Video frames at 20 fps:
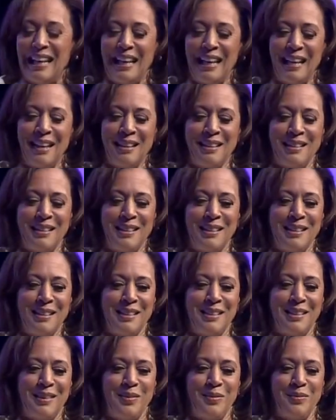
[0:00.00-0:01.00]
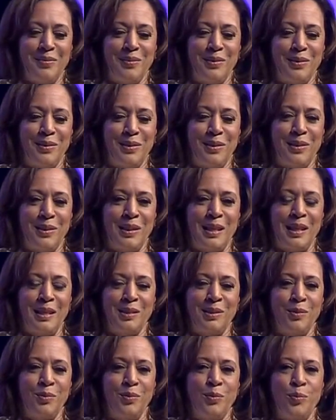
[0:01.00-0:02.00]
And
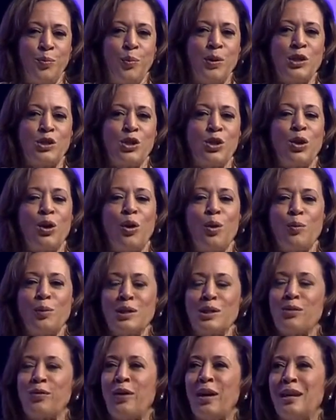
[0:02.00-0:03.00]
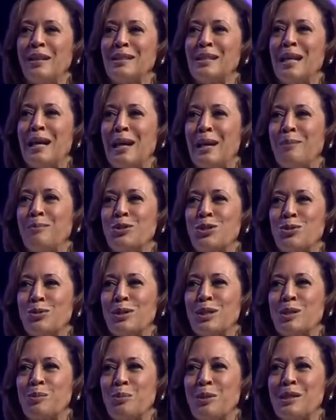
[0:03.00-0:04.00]
we should always find times to
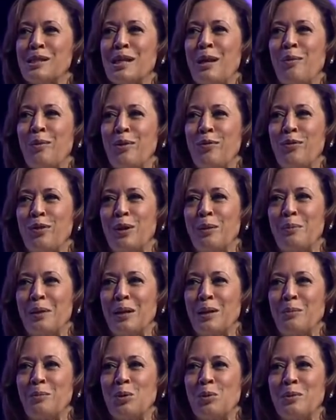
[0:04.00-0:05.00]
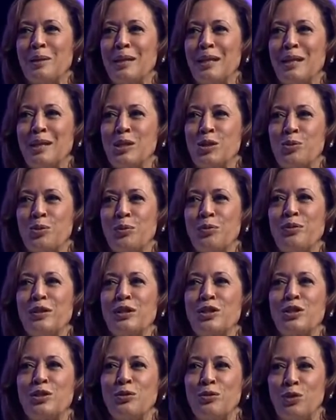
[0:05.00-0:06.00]
express how we feel about the moment that is a
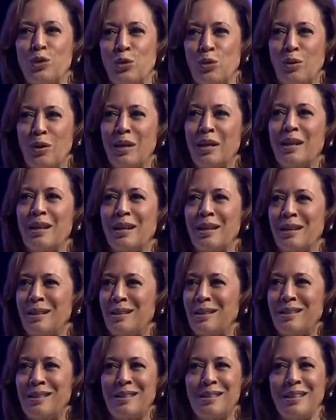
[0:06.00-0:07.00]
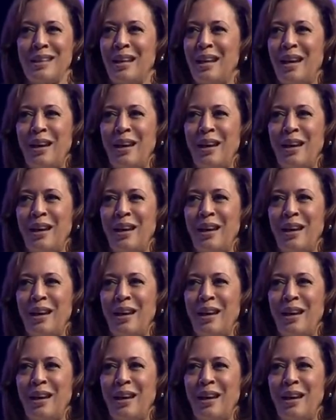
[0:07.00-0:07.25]
reflection of joy, because,